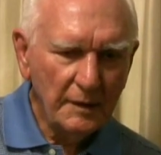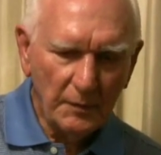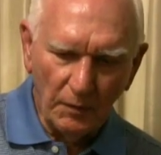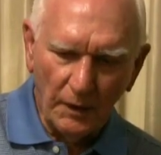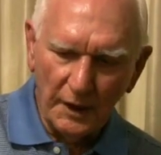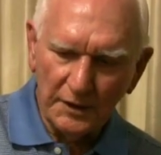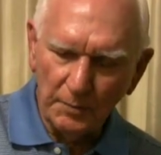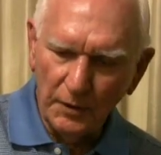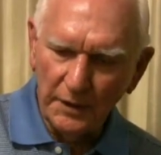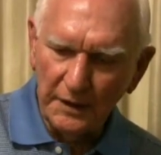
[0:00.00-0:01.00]
But while I was
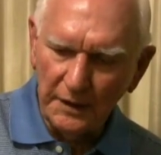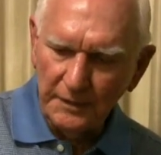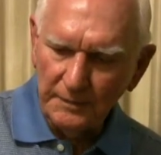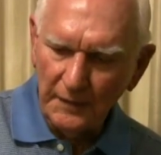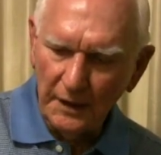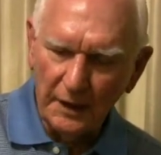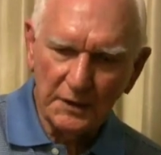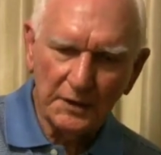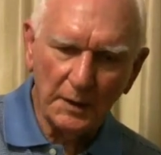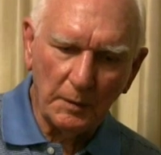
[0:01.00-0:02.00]
aboard the
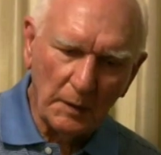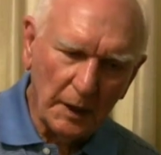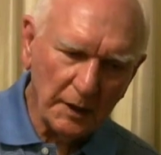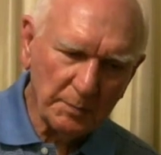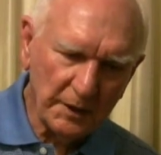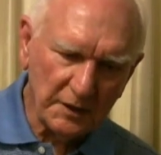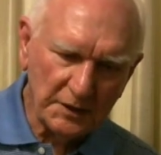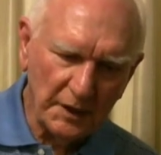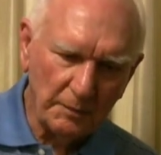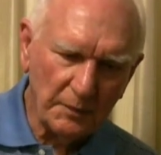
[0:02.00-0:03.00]
hospital
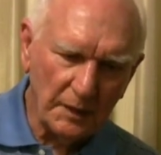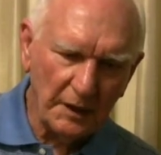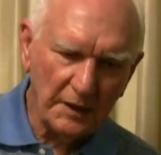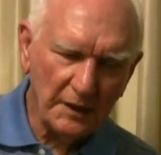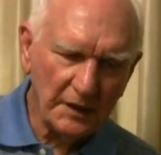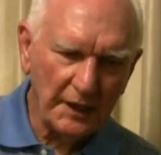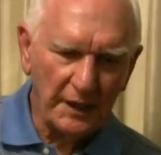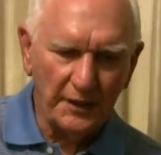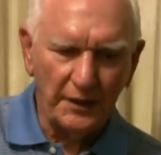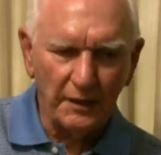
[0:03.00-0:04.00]
ship, uh, they
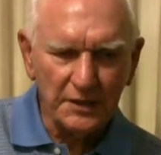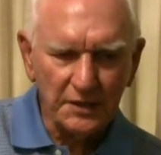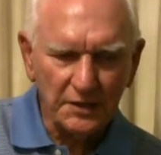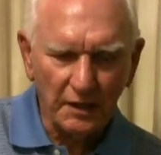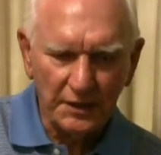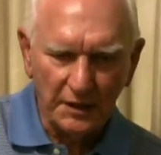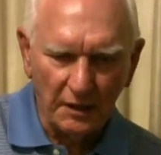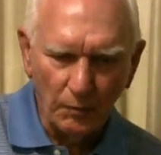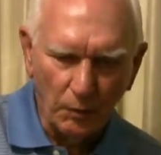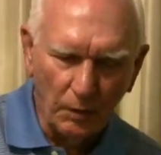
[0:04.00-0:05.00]
had a nurse in charge of
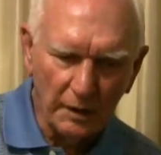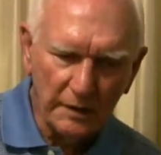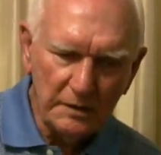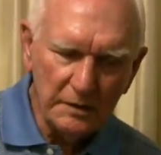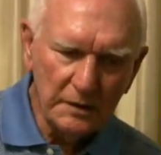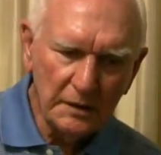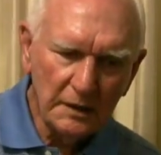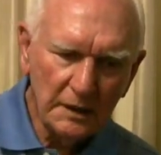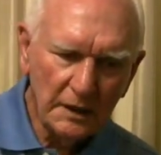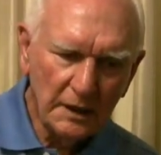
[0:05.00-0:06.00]
our ward,
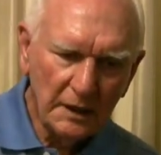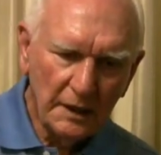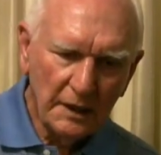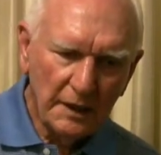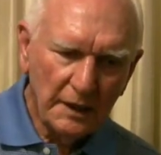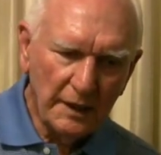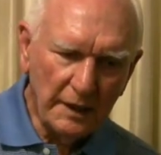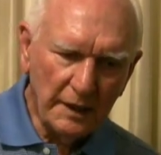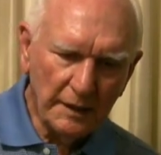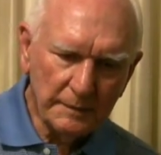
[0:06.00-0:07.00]

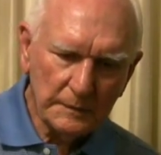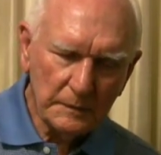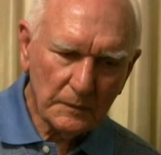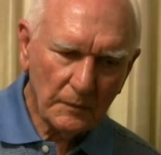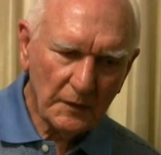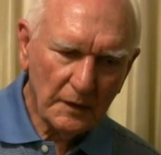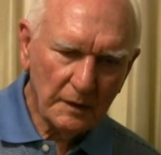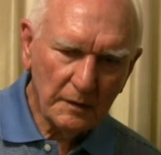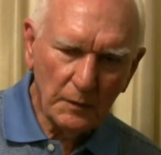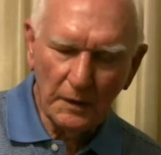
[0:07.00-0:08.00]
and
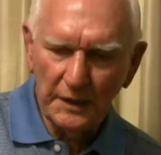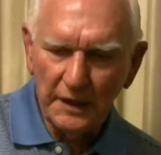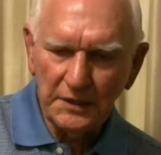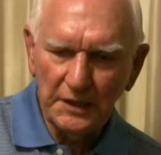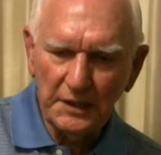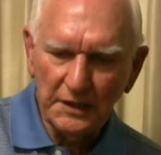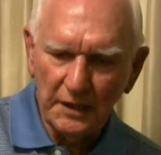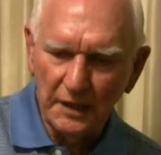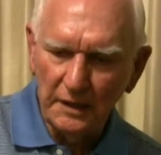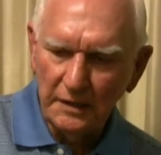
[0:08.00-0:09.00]
one day she
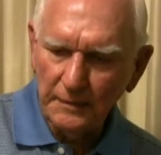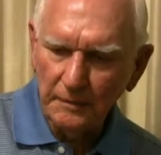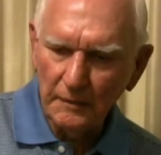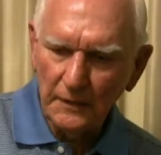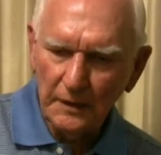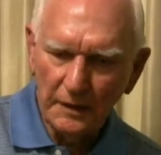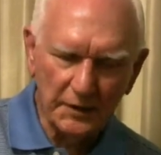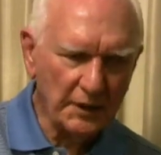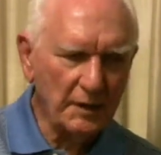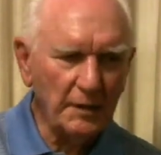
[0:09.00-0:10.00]
said,
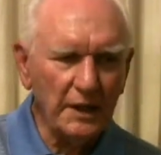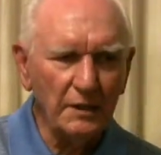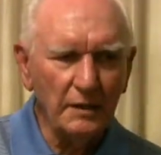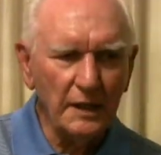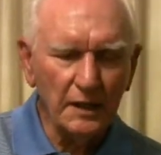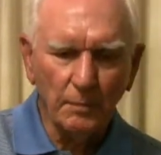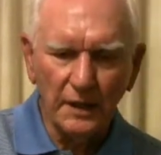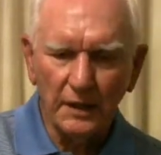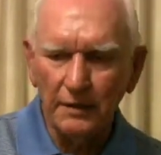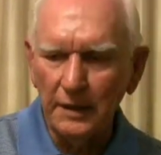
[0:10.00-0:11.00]
"Does anybody know how to
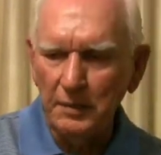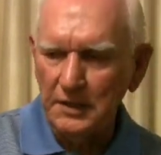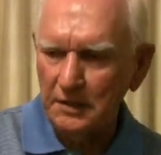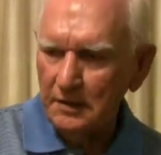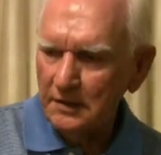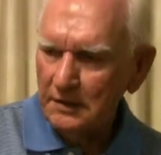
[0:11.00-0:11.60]
play cribbage?"